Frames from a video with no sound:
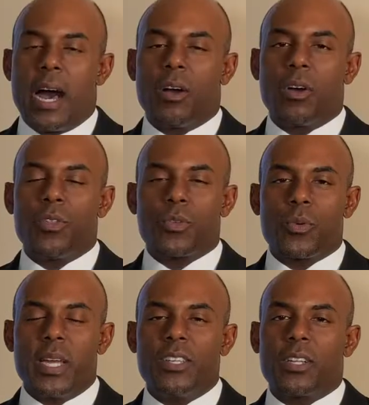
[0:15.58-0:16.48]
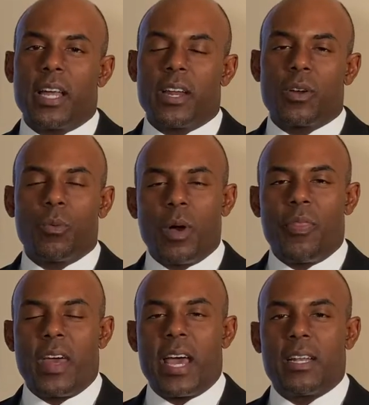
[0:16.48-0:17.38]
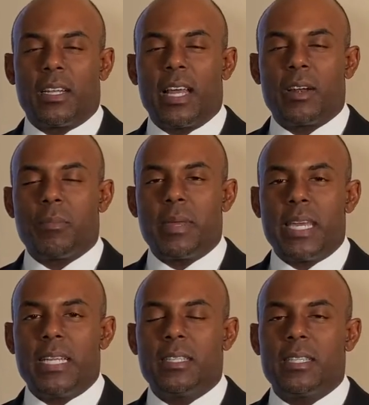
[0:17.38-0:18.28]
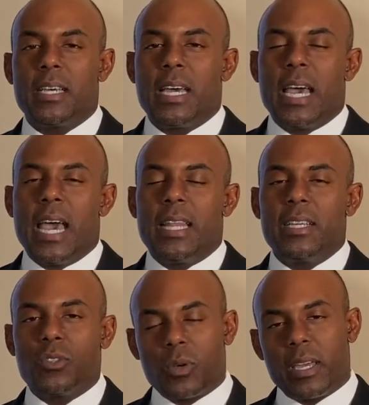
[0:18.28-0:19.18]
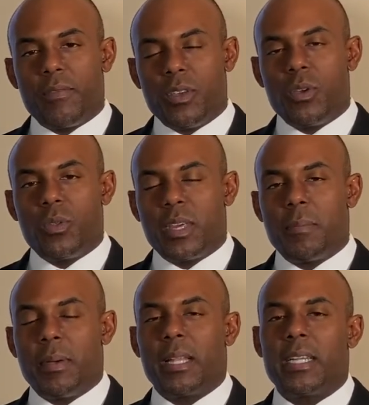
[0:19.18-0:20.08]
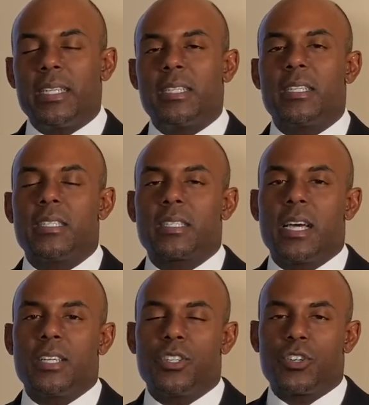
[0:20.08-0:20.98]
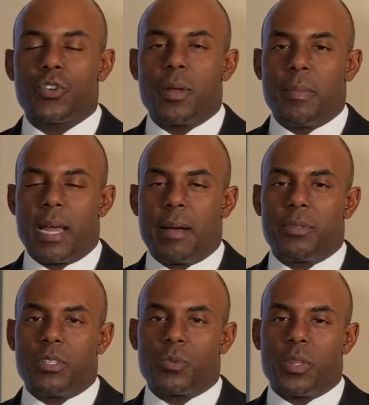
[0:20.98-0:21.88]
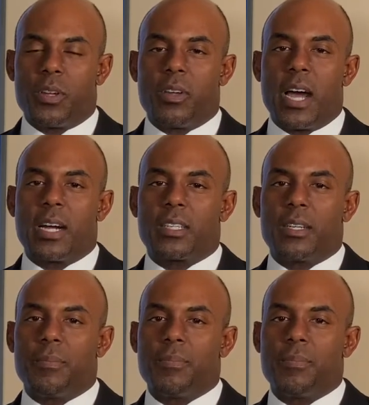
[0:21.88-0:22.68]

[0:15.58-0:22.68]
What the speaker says: go through each letter and what that letter means, and this will give you the ability to discuss your treatment options with your doctor.